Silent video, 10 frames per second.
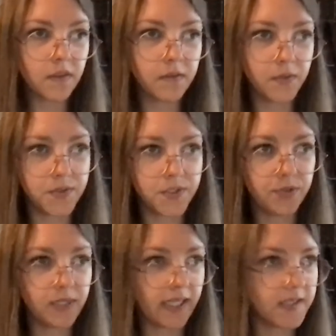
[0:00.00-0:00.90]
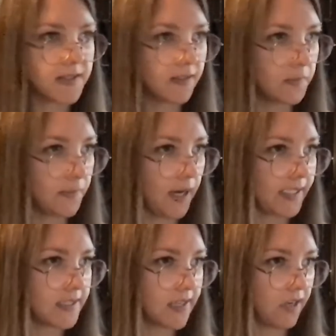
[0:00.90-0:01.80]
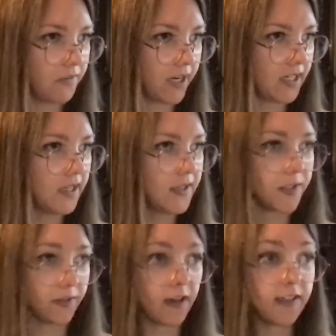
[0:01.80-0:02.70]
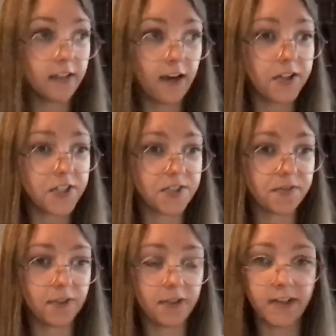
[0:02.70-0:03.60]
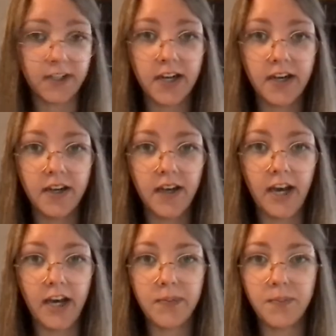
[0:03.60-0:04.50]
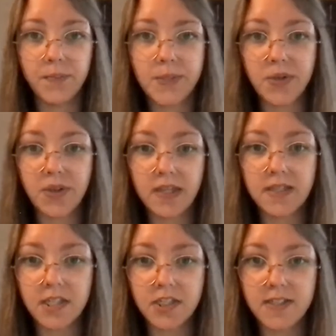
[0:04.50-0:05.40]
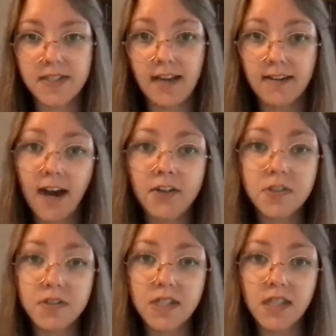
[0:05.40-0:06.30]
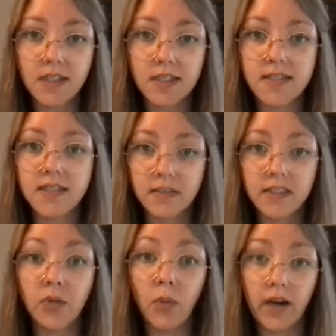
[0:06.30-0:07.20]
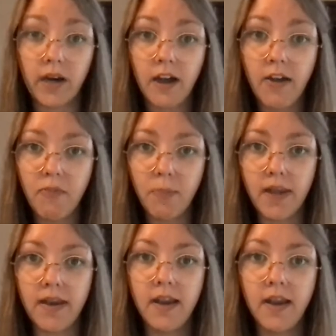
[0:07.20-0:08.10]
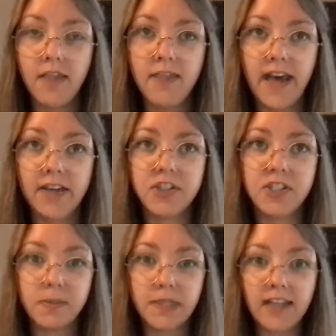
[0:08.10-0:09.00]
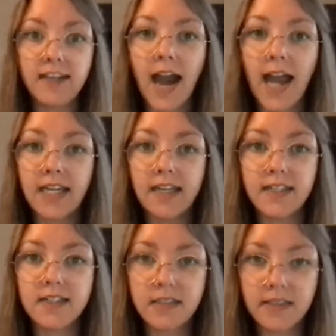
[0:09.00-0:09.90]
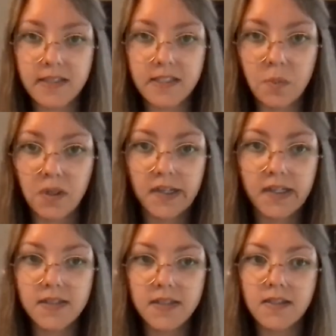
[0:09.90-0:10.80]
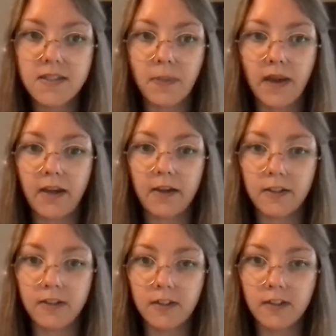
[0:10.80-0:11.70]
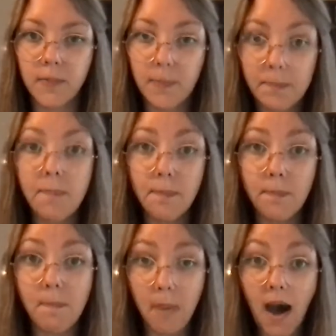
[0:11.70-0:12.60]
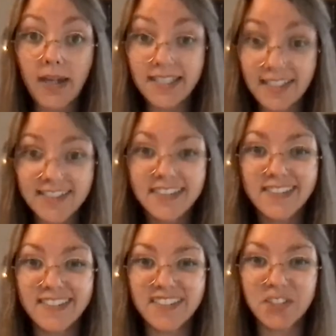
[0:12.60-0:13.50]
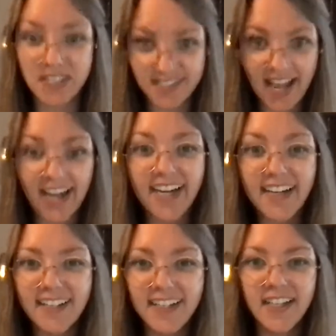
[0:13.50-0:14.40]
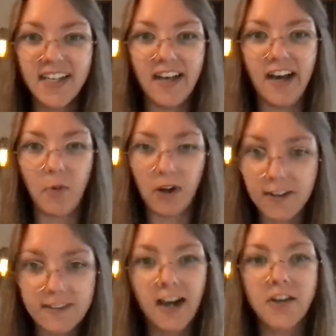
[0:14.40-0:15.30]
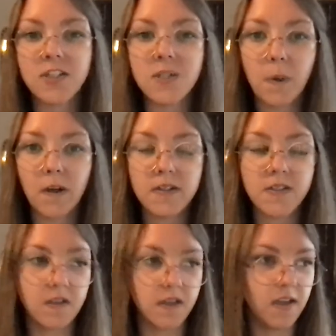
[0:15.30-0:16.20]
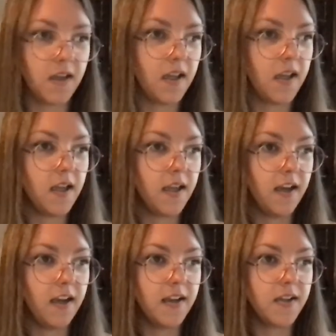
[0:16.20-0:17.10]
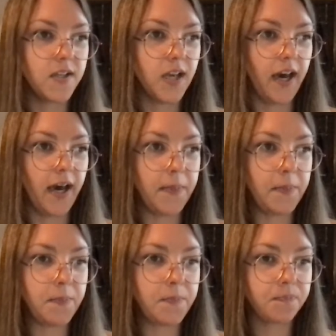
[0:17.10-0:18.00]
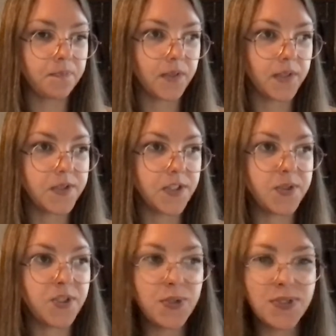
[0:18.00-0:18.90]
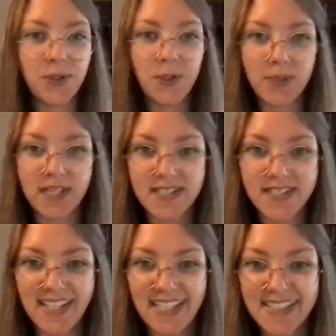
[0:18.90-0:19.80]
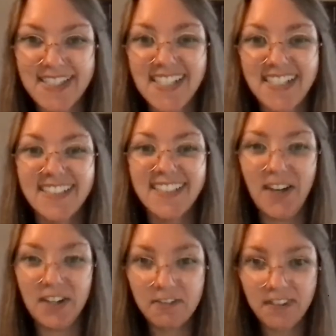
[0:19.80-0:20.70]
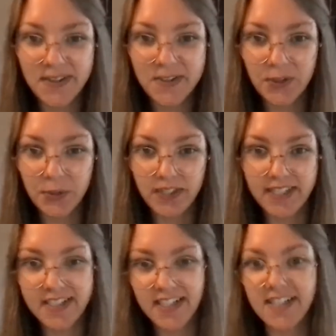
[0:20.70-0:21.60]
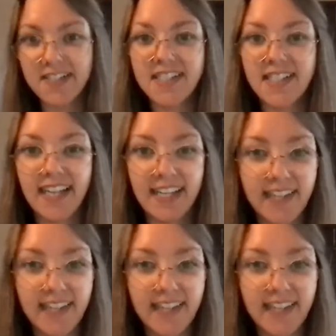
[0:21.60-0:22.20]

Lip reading: those 2 gates, they're on the body side, right? So they're unconscious for her. So things that she's not consciously necessarily aware of, but that she's being guided into these experiences by her body, her design, her unconscious parts. So 2 solar plexus gates, undefined solar plexus, and